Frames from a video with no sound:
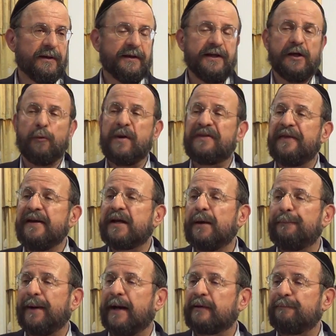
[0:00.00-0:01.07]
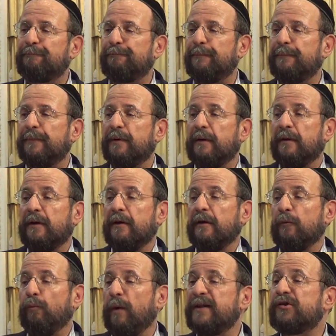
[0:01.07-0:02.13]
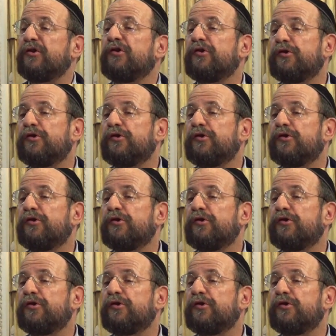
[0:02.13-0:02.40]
You know, we think about which